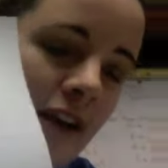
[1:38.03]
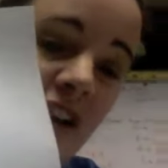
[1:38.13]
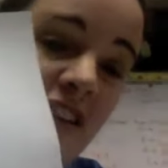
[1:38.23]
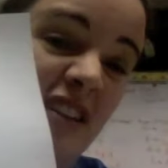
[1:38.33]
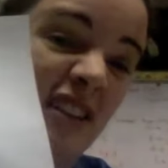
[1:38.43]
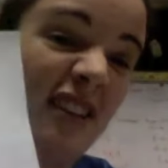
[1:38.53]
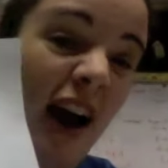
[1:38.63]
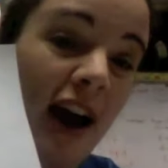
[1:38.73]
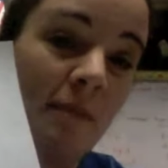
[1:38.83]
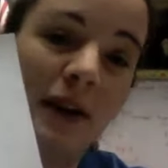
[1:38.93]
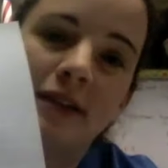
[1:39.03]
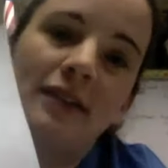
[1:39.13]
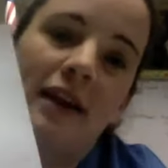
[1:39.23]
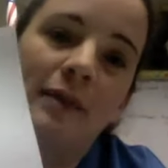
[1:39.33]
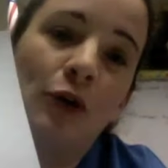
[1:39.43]
It's excited because
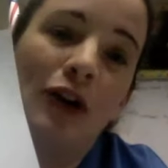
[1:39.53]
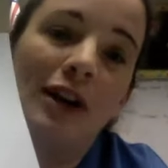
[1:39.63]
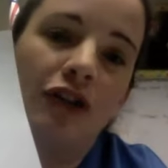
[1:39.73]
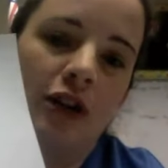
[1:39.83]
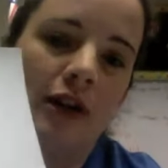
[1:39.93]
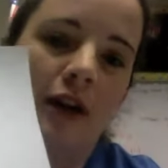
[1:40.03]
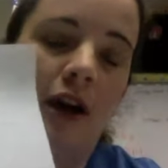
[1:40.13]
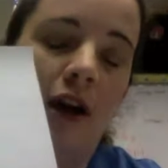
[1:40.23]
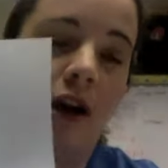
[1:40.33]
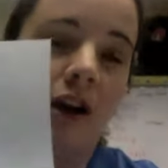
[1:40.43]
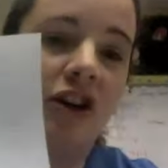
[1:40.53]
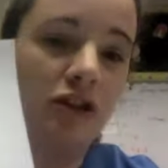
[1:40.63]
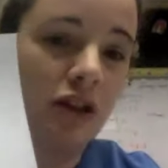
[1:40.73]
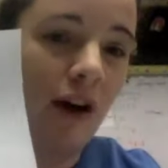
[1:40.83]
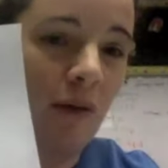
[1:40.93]
it has more energy. And
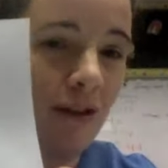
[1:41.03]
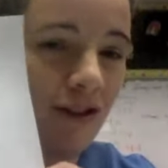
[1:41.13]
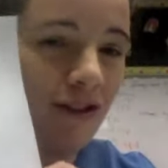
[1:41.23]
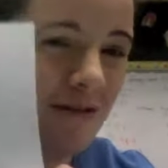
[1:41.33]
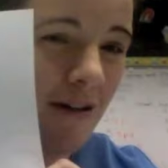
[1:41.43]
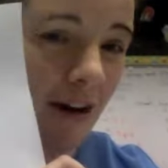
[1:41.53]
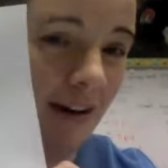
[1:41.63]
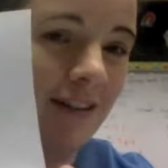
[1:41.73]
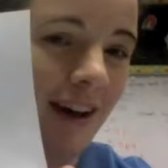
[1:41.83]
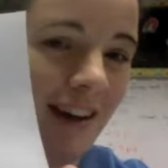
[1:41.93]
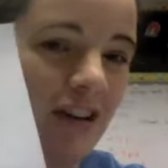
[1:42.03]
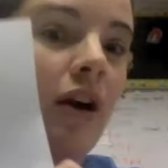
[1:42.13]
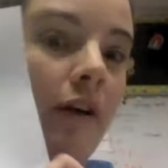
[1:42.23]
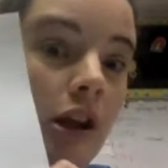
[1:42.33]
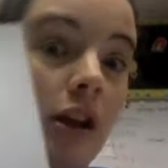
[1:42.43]
don't you know, when you are excited,
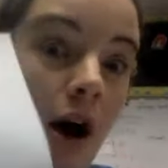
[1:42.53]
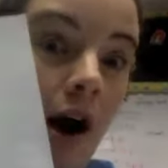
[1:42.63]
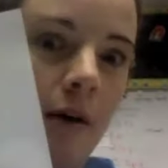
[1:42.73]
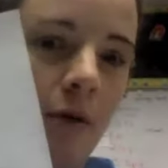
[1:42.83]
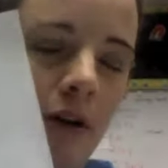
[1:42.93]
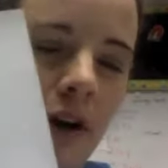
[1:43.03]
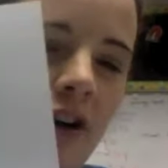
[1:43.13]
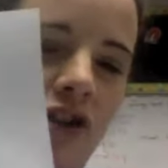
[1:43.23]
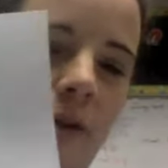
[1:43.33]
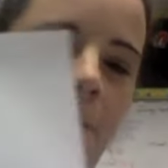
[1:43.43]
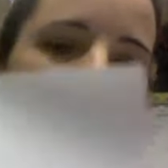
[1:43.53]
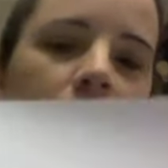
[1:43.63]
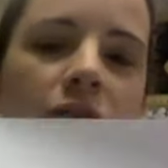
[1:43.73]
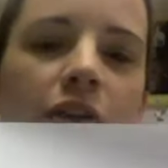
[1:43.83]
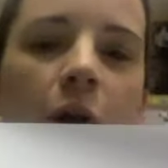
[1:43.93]
you have a lot of more energy.
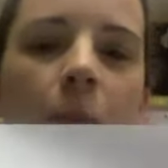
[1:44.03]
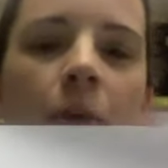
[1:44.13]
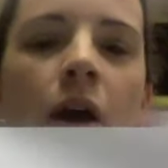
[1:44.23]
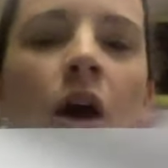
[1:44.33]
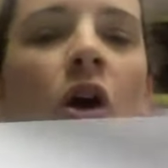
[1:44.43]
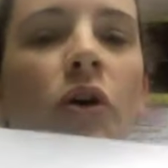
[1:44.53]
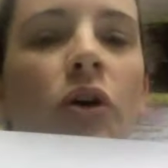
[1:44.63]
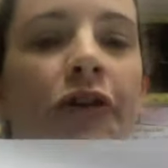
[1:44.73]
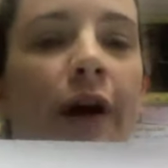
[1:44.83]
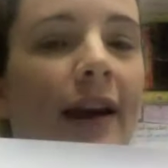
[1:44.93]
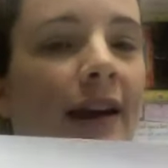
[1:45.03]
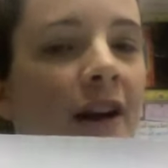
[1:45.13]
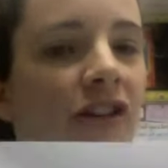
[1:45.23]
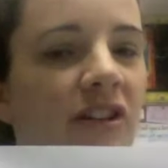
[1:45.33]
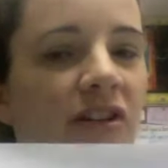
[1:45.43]
So, you add
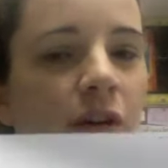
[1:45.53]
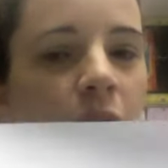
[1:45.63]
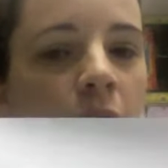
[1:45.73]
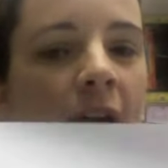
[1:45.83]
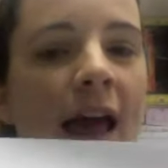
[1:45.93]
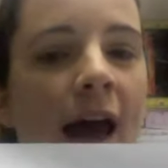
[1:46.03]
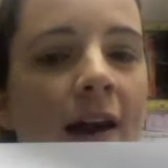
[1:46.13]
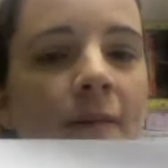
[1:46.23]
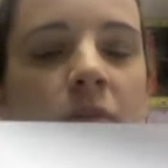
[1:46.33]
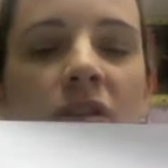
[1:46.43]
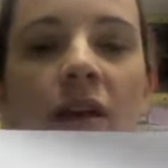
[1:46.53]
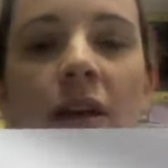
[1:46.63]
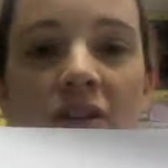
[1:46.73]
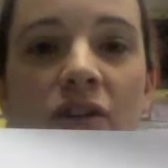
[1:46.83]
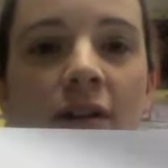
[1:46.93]
energy to an atom, to the
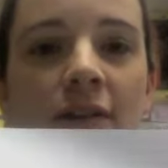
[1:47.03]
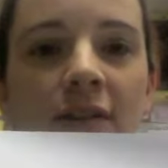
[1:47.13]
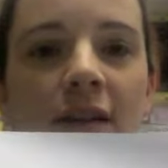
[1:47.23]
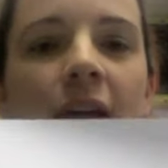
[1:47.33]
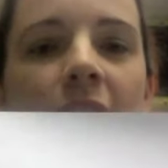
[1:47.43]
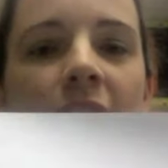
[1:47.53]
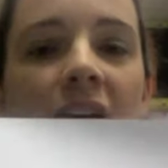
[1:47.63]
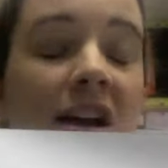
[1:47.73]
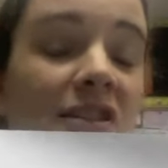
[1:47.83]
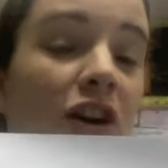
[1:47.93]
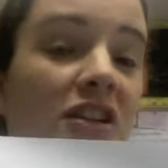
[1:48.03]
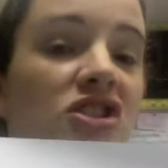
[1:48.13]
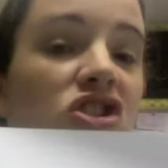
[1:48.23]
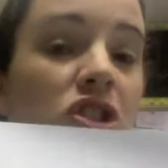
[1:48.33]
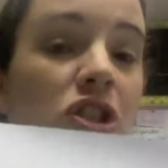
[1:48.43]
electrons. The
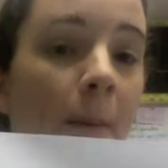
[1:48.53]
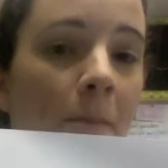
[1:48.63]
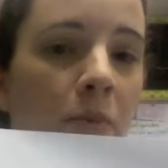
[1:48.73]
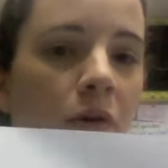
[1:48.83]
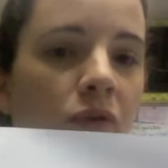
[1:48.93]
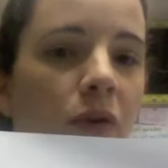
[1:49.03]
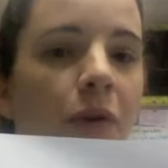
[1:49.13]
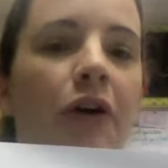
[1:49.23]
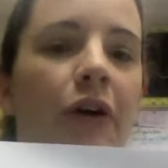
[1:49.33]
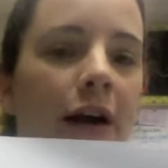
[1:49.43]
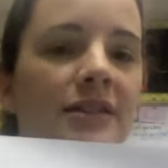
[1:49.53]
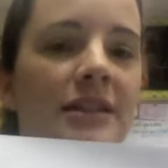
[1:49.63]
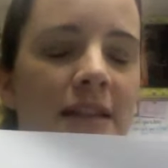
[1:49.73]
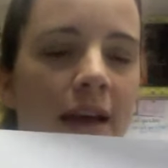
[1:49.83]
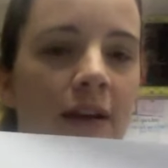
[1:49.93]
electrons jump from their ground
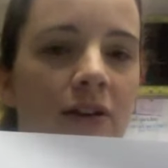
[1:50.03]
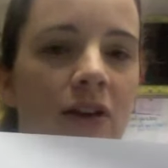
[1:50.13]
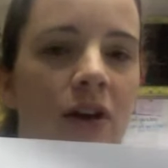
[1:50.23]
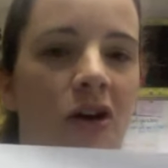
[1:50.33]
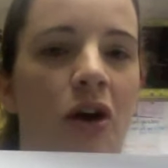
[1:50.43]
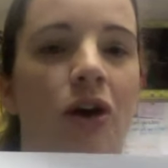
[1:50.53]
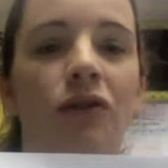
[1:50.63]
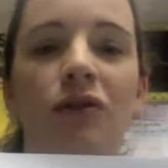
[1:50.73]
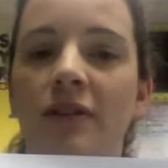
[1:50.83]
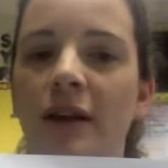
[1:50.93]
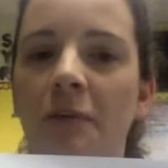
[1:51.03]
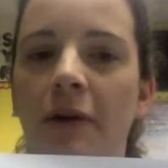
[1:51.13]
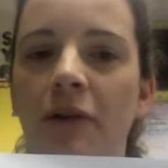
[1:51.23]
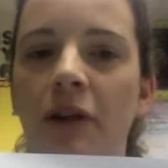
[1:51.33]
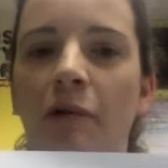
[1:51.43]
state into a
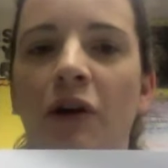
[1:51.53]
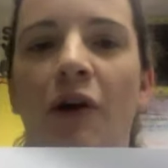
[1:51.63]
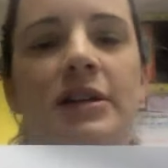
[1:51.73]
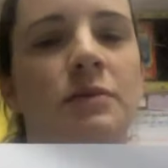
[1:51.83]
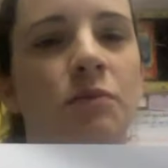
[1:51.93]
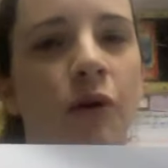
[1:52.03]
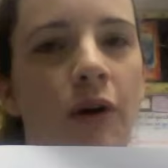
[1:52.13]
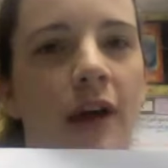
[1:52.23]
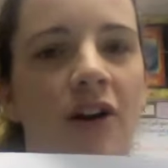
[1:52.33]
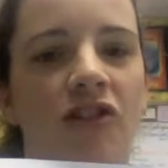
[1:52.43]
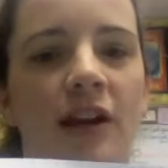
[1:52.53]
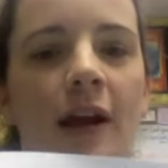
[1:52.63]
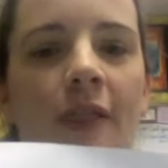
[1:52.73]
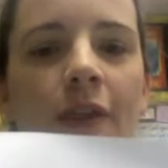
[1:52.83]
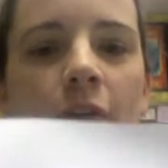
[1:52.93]
sublevel that requires more
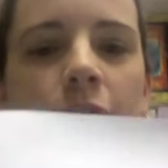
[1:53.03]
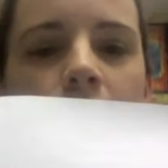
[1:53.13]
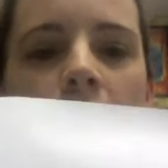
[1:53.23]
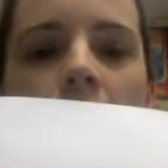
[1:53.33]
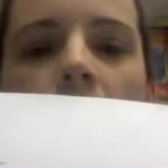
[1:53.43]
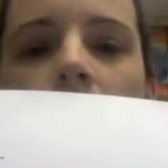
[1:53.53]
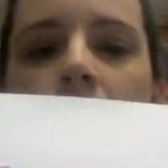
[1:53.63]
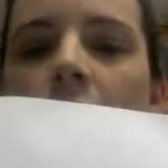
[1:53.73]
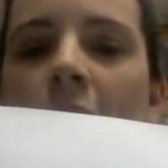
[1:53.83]
energy, and therefore they are